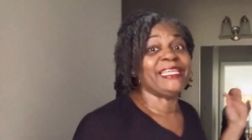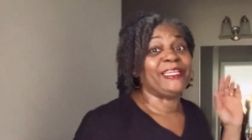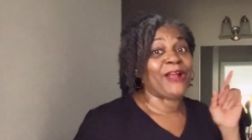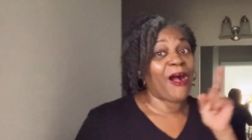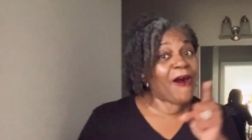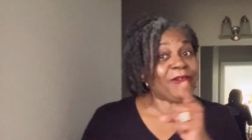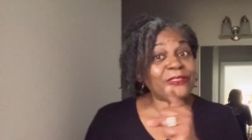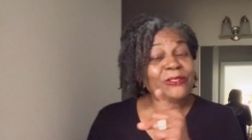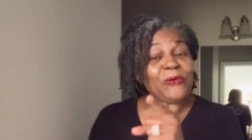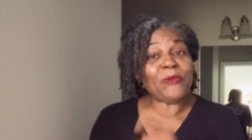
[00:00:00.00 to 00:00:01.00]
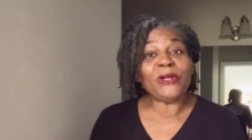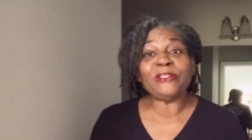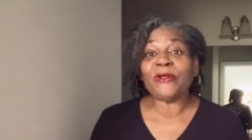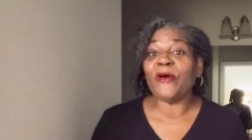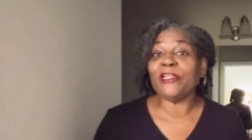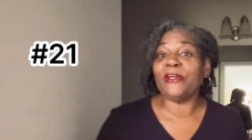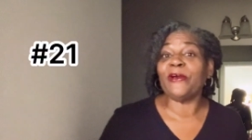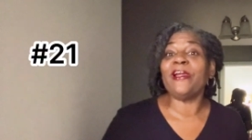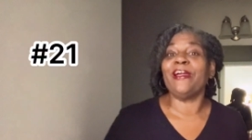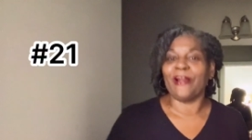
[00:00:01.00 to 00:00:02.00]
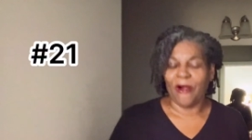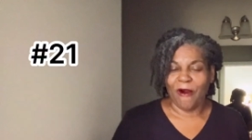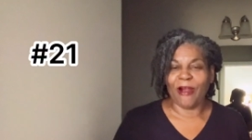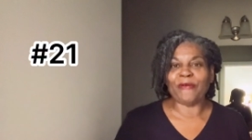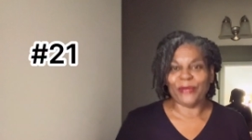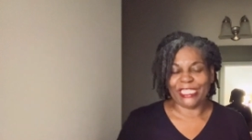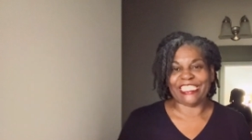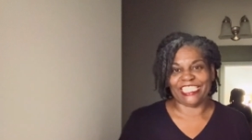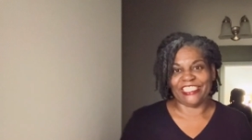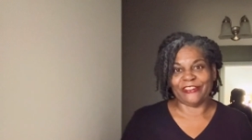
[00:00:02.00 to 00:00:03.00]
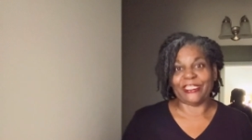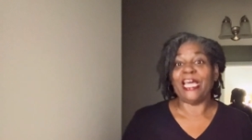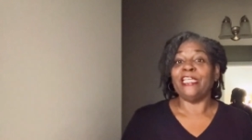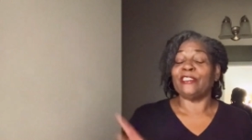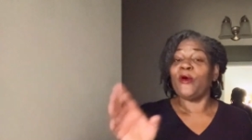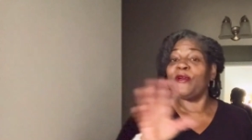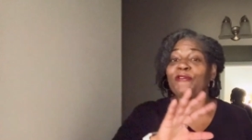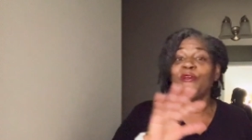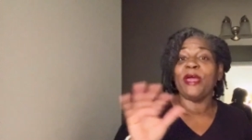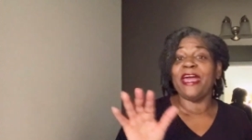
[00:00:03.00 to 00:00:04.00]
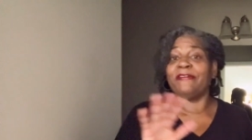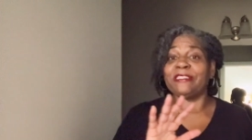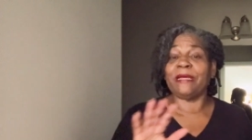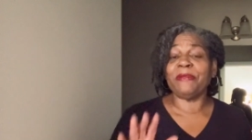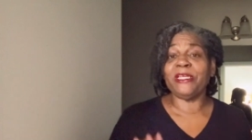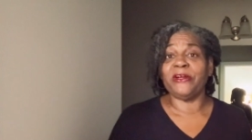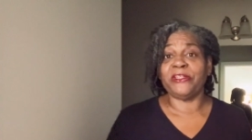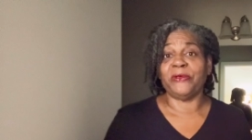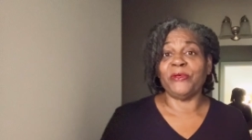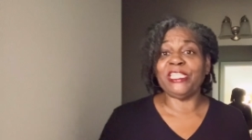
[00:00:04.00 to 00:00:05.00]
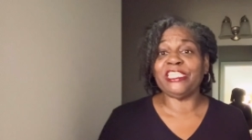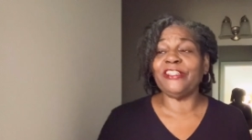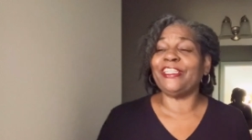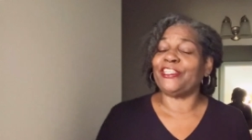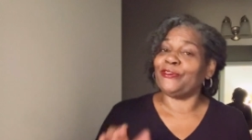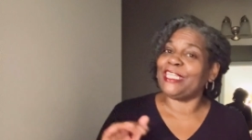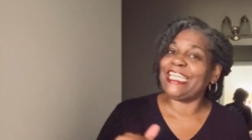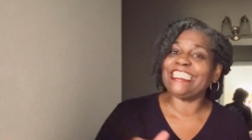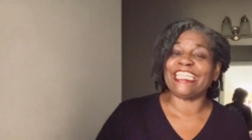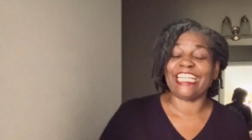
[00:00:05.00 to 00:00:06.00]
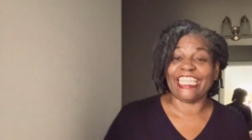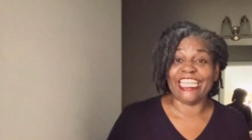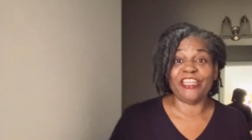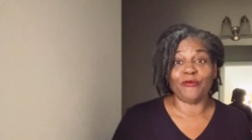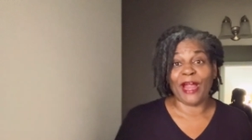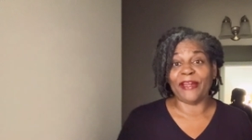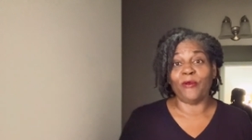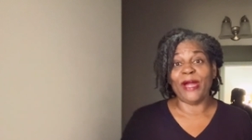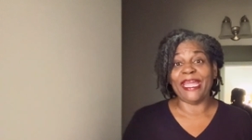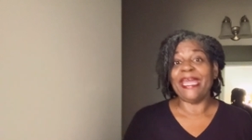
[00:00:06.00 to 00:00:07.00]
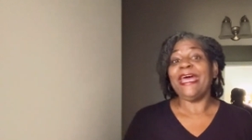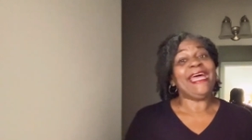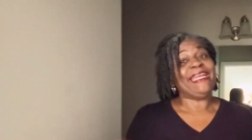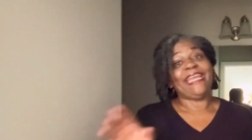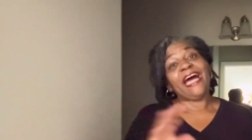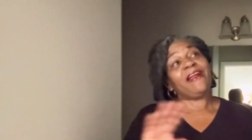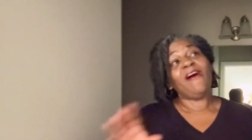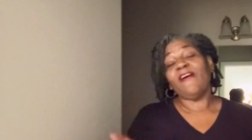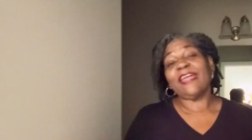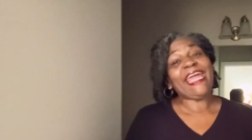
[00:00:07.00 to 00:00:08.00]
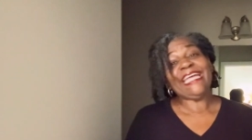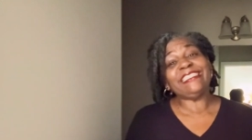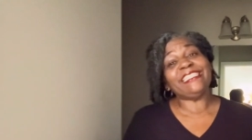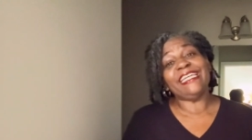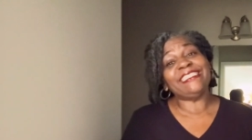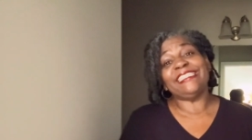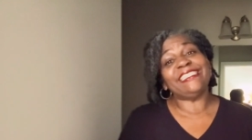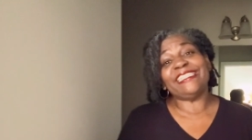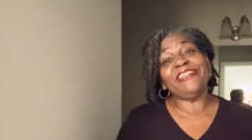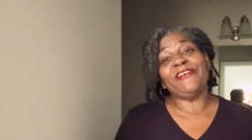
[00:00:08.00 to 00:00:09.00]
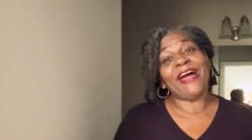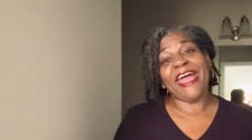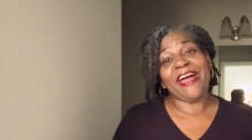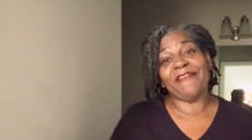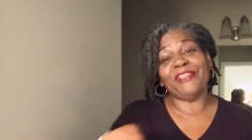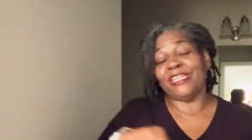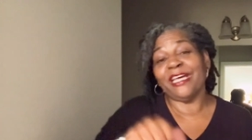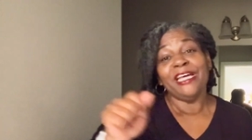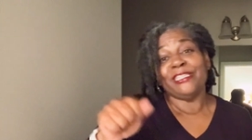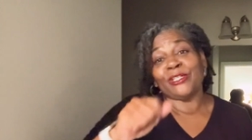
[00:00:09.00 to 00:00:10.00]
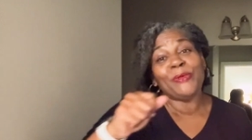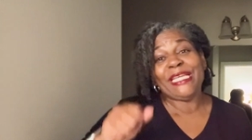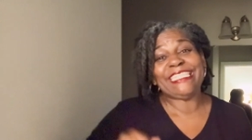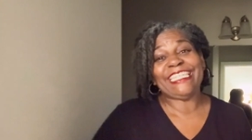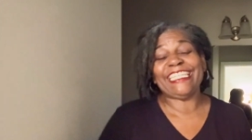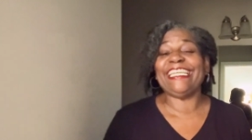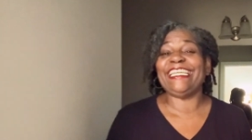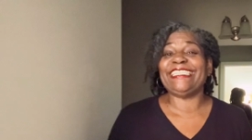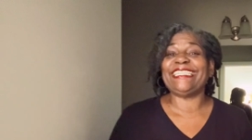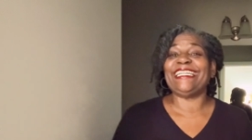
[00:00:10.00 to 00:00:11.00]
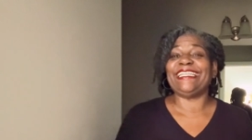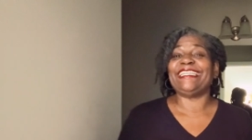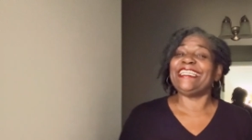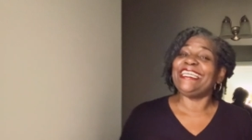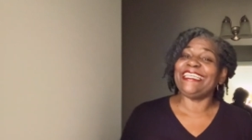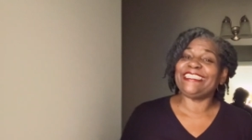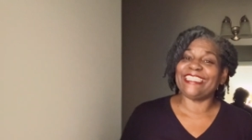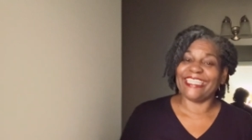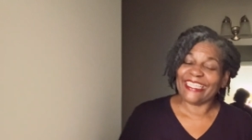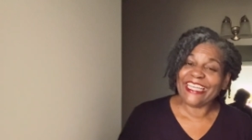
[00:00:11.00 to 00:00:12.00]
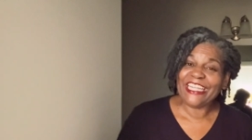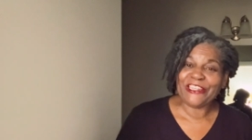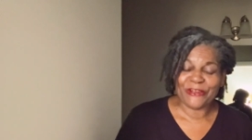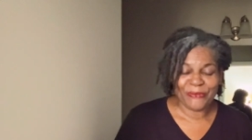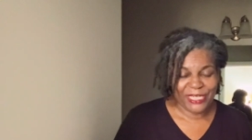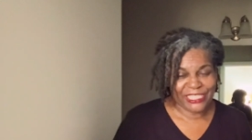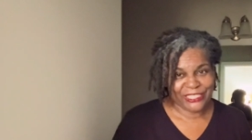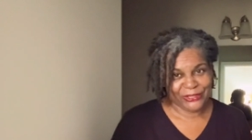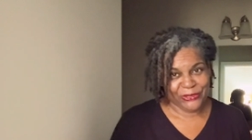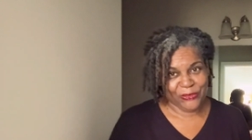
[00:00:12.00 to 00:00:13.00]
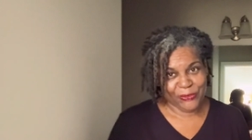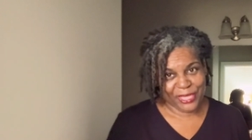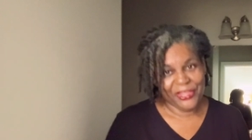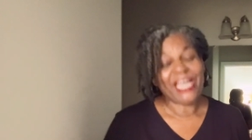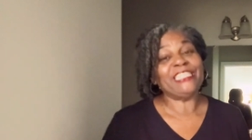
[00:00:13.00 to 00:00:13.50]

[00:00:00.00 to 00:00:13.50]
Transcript: It also works on your car windshields. So if you have something on your windshield and you need to clean it right away, not all gas stations still have the squeezy things and the things to clean your windshield with.